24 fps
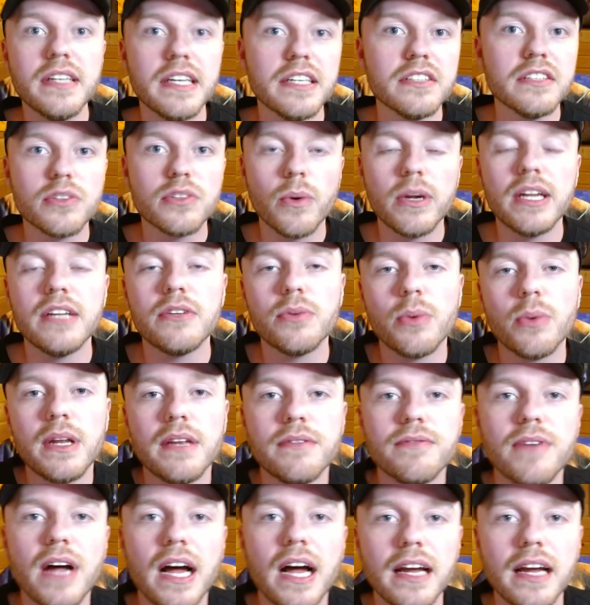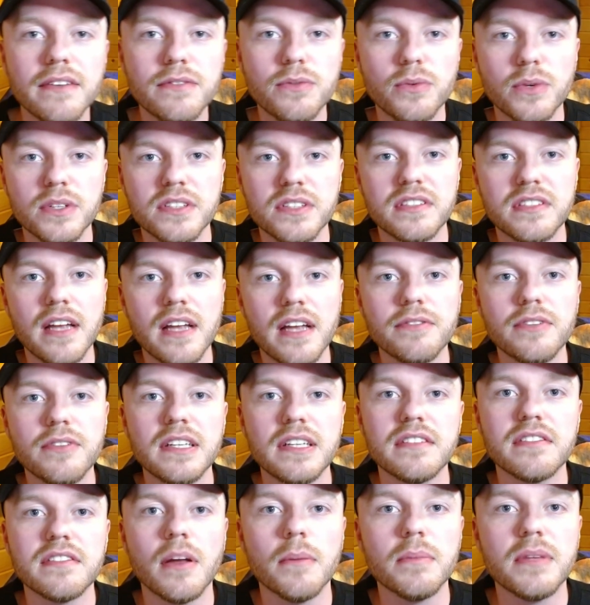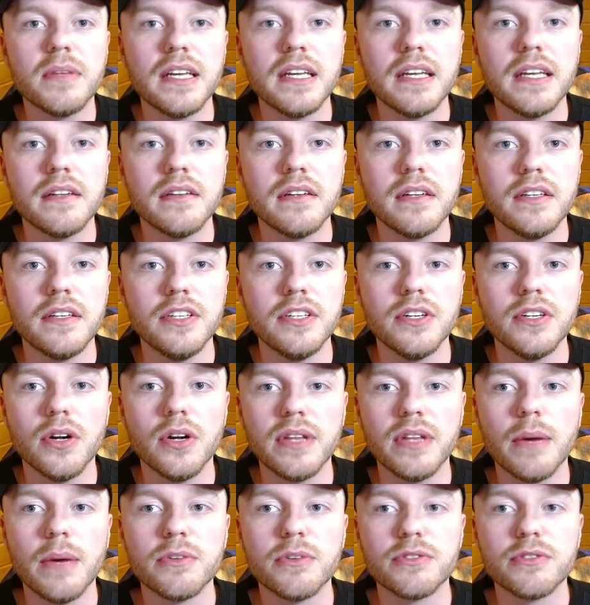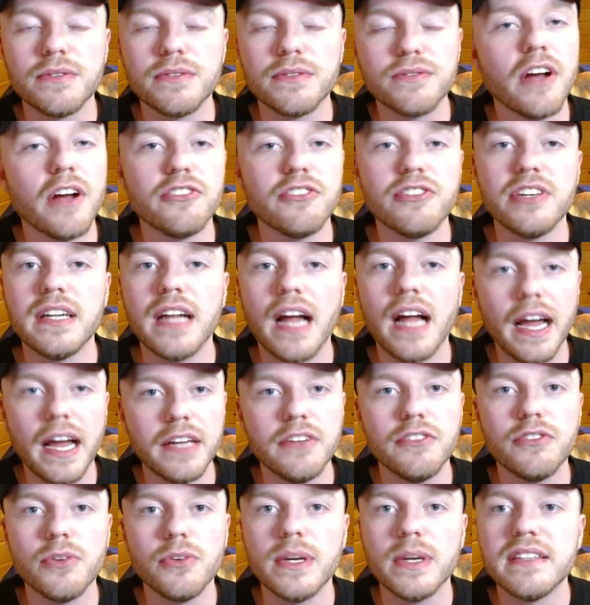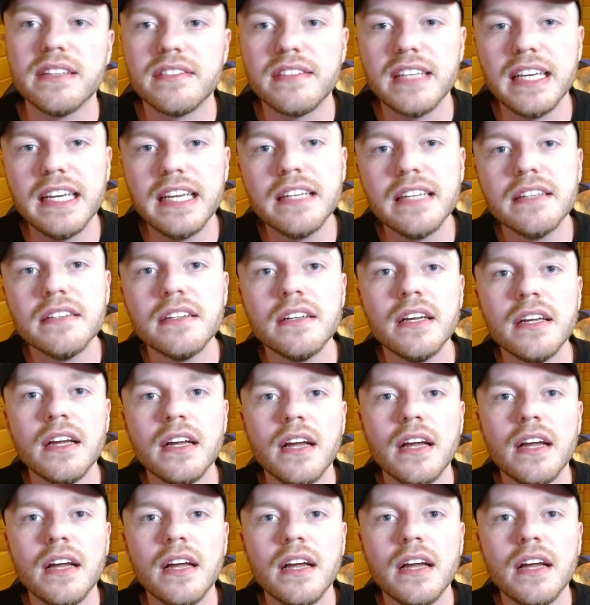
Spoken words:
in 2025 was definitely something, that was refreshing. I enjoyed seeing.